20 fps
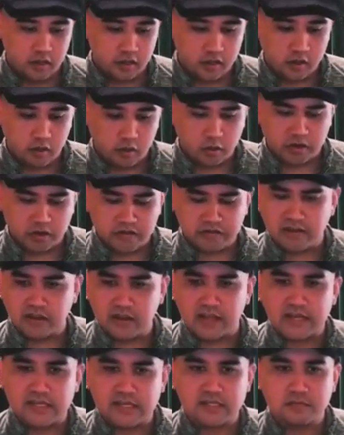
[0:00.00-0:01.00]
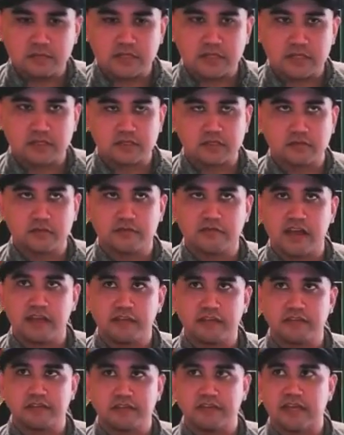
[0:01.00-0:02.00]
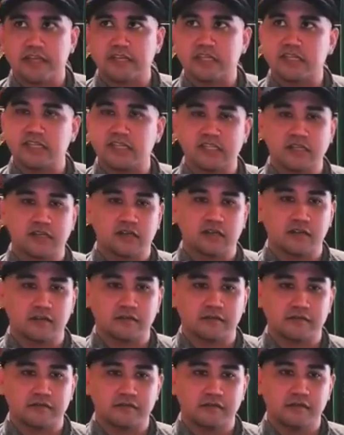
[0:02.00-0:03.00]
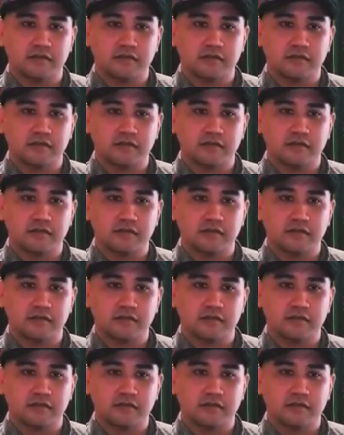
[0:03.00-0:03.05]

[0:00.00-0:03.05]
Whereas enlightenment sort of has this idea of